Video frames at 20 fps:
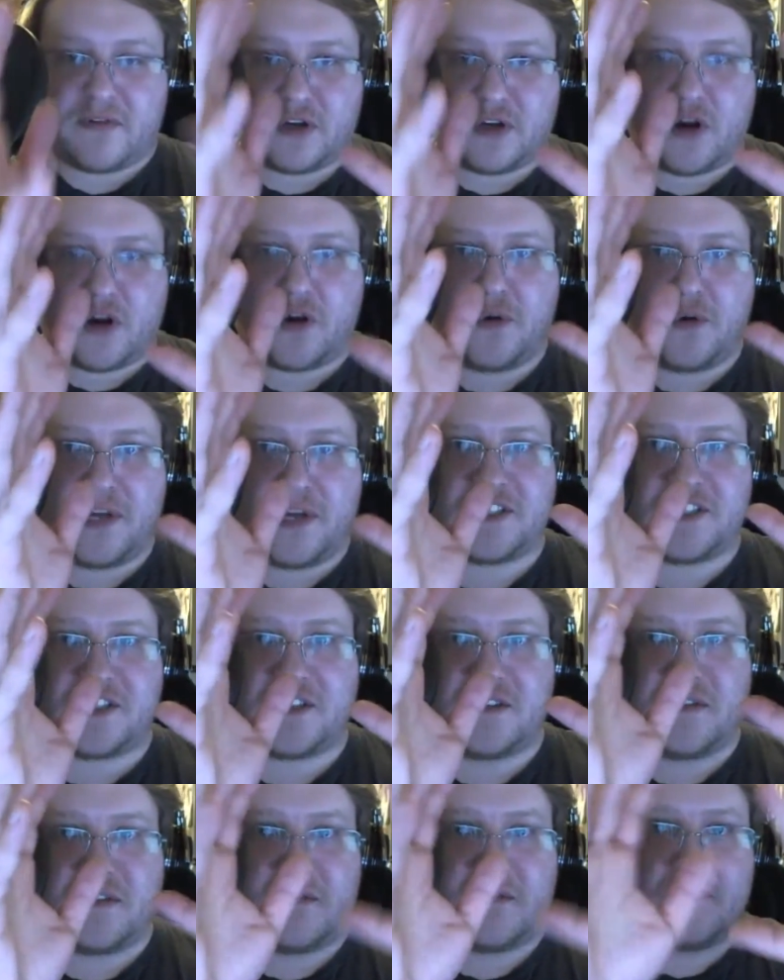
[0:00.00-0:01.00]
The kernel
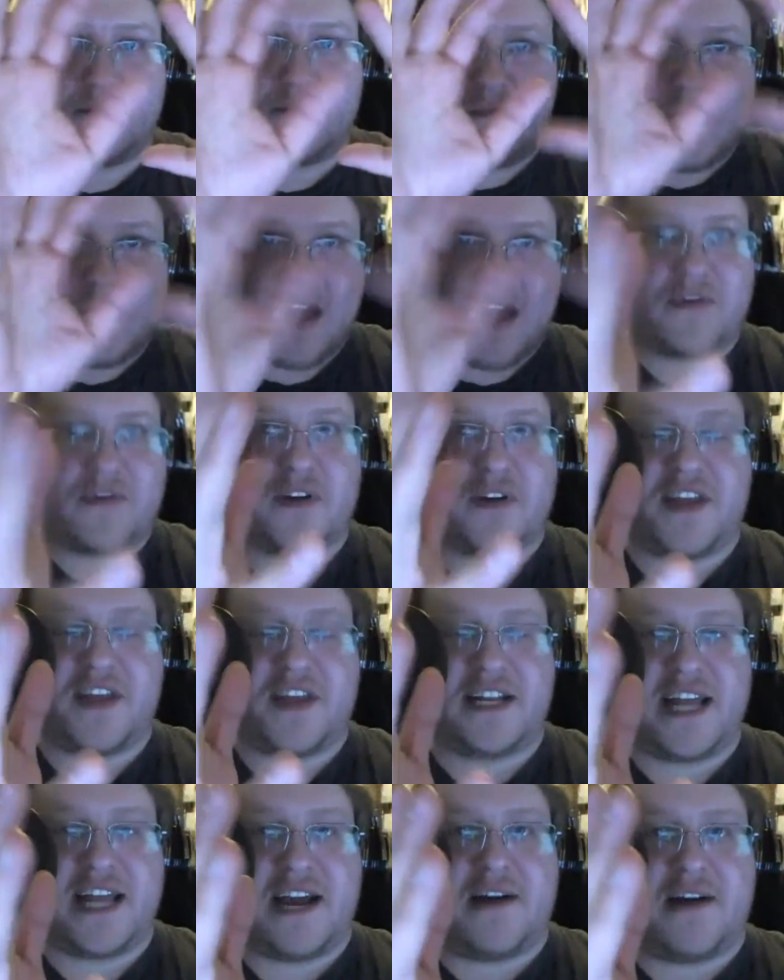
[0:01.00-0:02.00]
gets
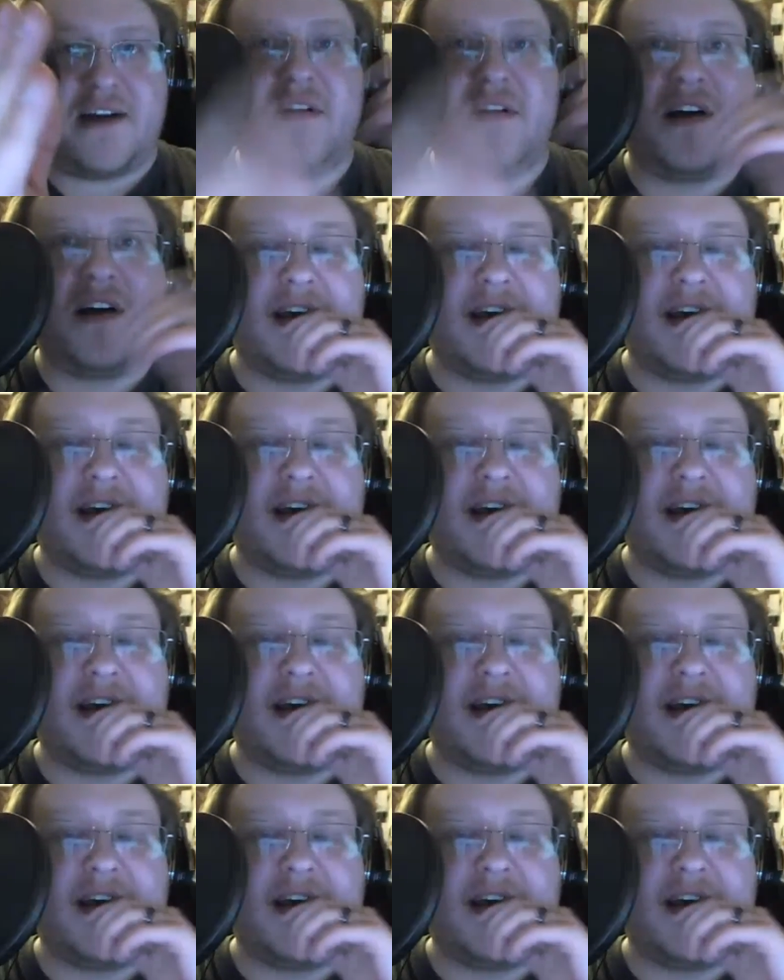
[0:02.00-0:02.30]
everything now.